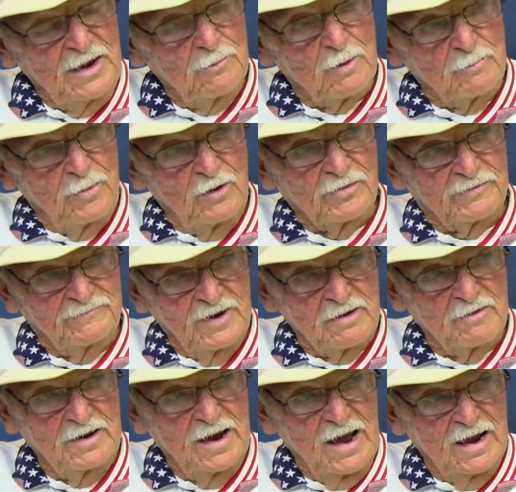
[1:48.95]
they were both
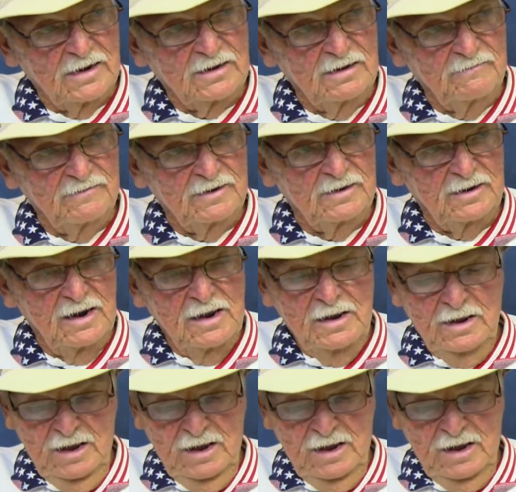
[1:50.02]
very active in